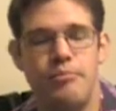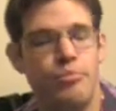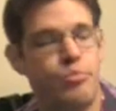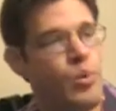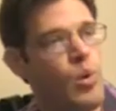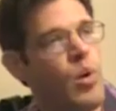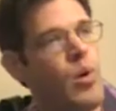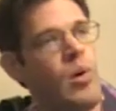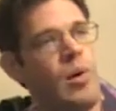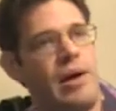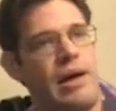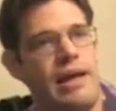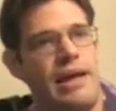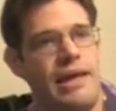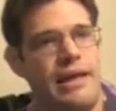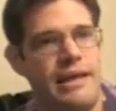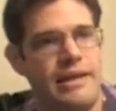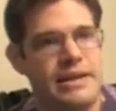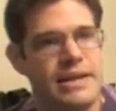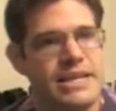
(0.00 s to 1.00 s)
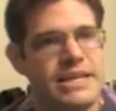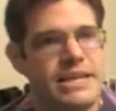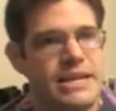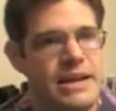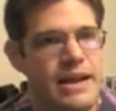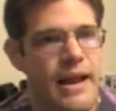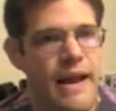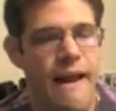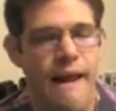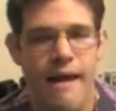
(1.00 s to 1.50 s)
Boy,
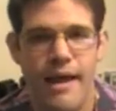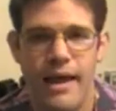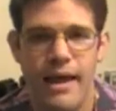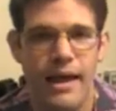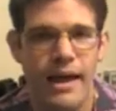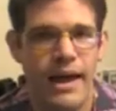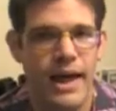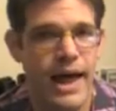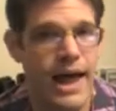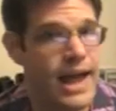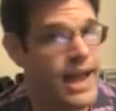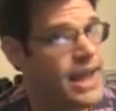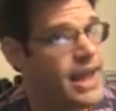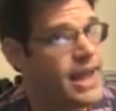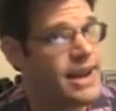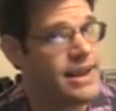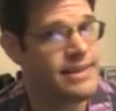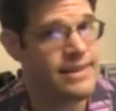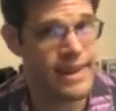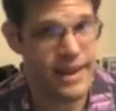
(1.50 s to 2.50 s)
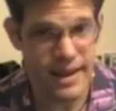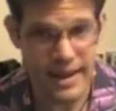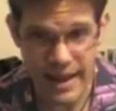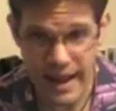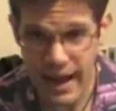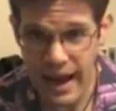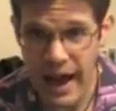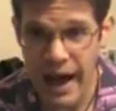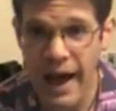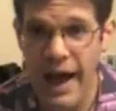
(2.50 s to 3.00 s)
I gotta tell you,
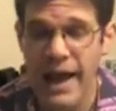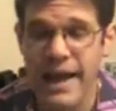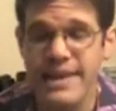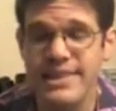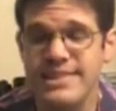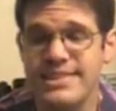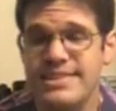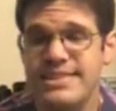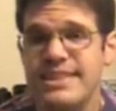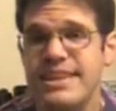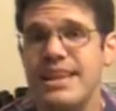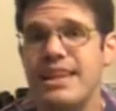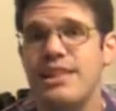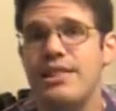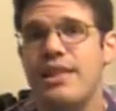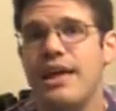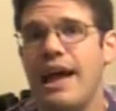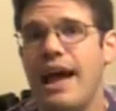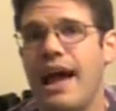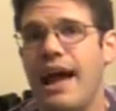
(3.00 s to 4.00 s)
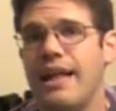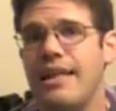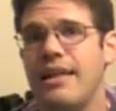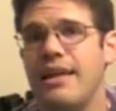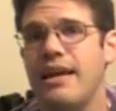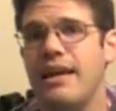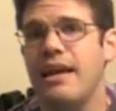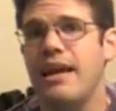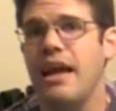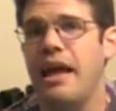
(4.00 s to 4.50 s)
I see that
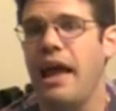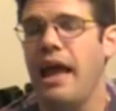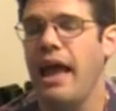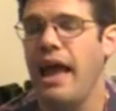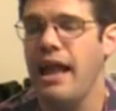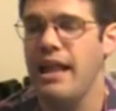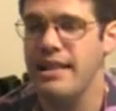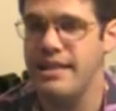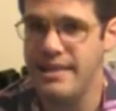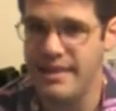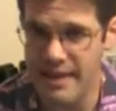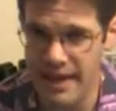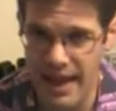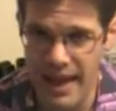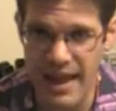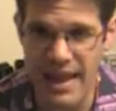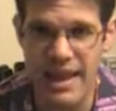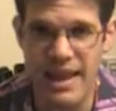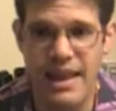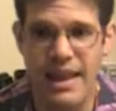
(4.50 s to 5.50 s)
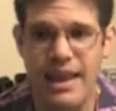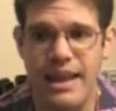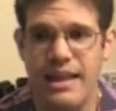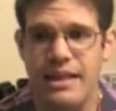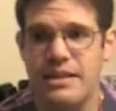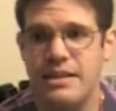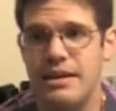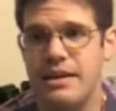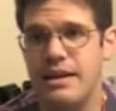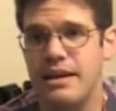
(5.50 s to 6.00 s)
day
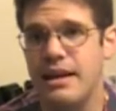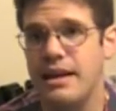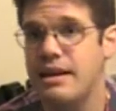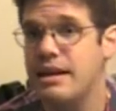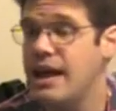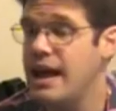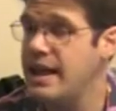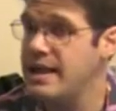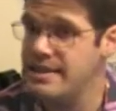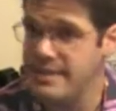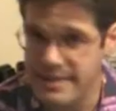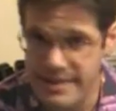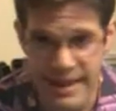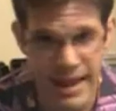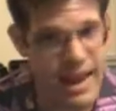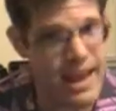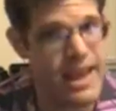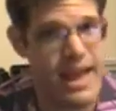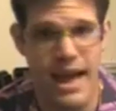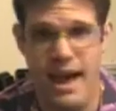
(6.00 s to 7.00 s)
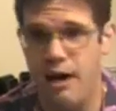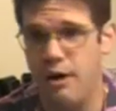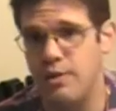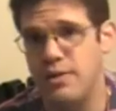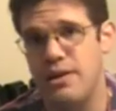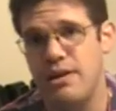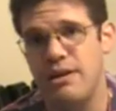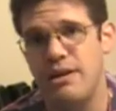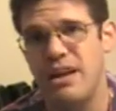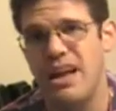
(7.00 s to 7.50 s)
in and day
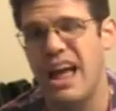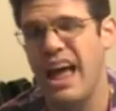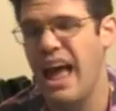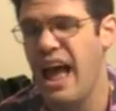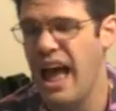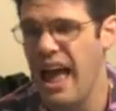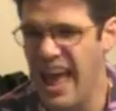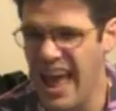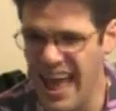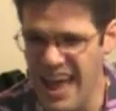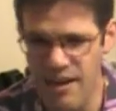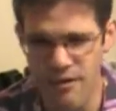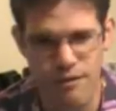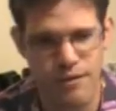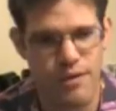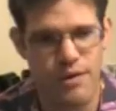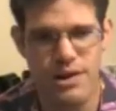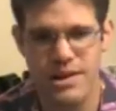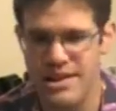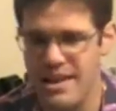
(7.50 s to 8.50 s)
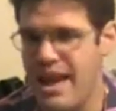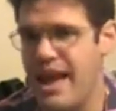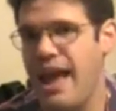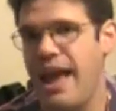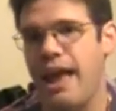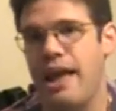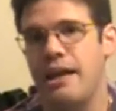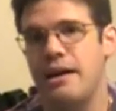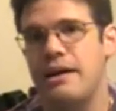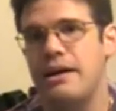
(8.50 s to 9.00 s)
out. Every
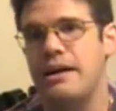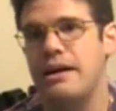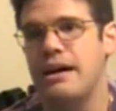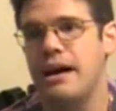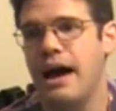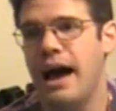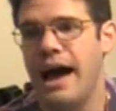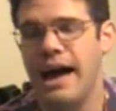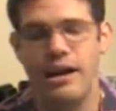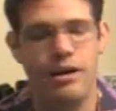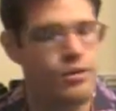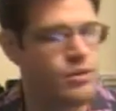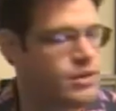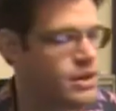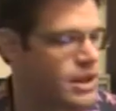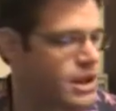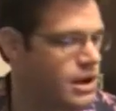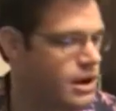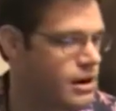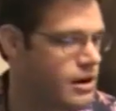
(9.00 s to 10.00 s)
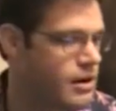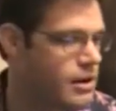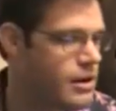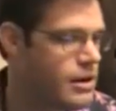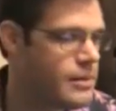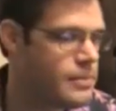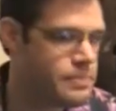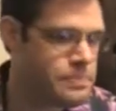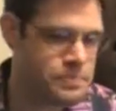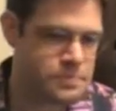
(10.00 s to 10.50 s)
day. I don't care
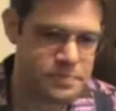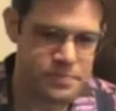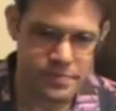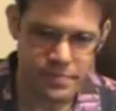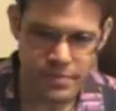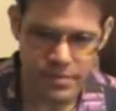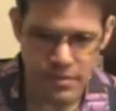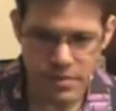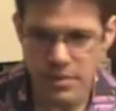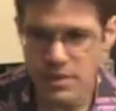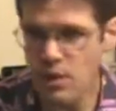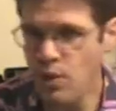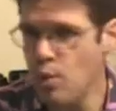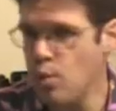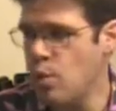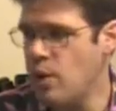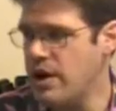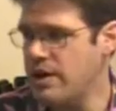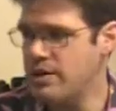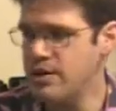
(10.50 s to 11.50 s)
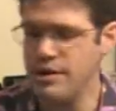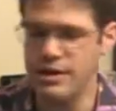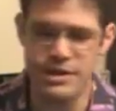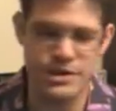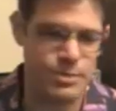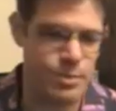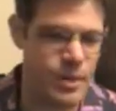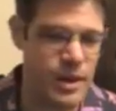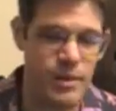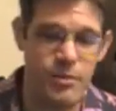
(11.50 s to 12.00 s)
whether
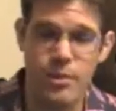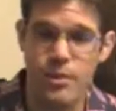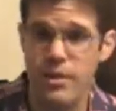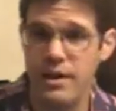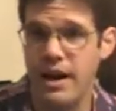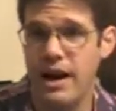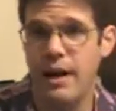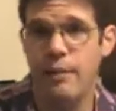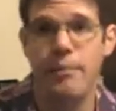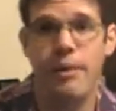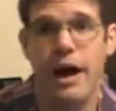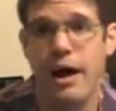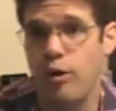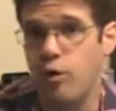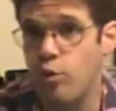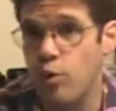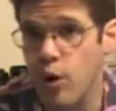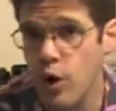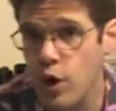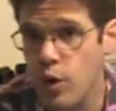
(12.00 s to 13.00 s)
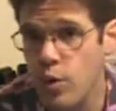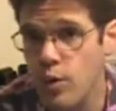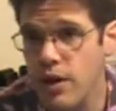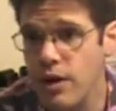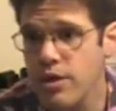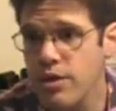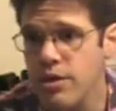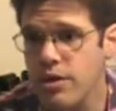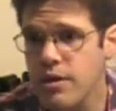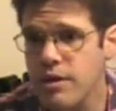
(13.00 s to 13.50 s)
it's people that I might work
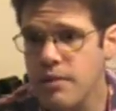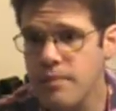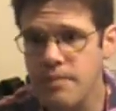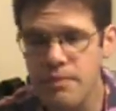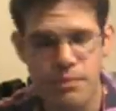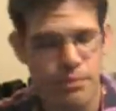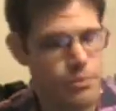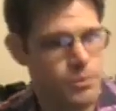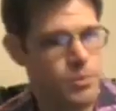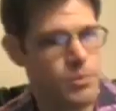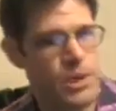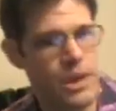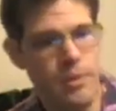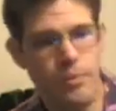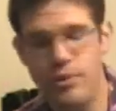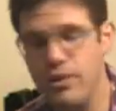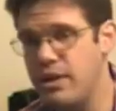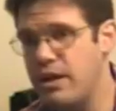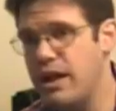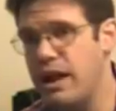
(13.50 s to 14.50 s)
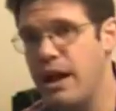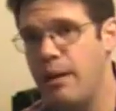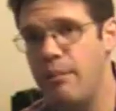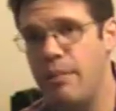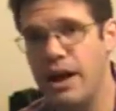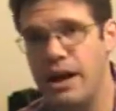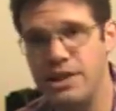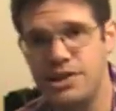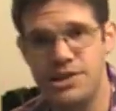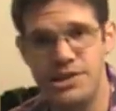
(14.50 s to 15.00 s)
with, people that I
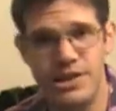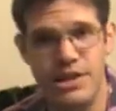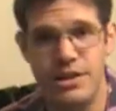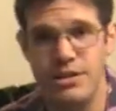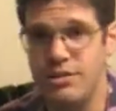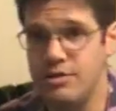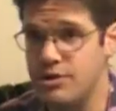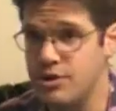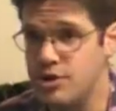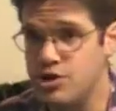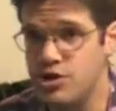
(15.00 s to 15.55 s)
might see on the